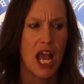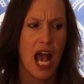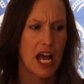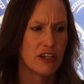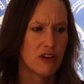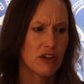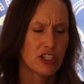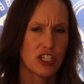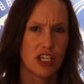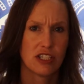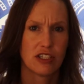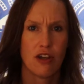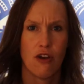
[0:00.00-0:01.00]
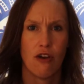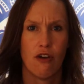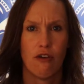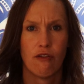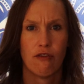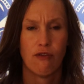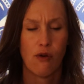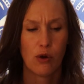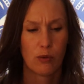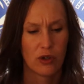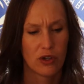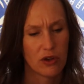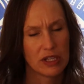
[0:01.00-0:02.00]
And not just
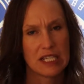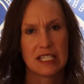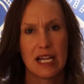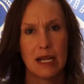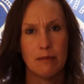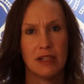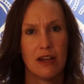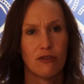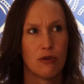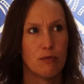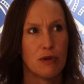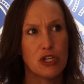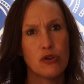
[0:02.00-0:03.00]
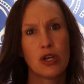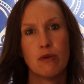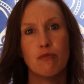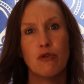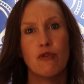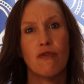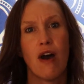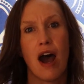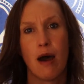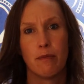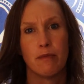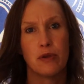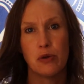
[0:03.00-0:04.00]
forward on the same level, but you can move up.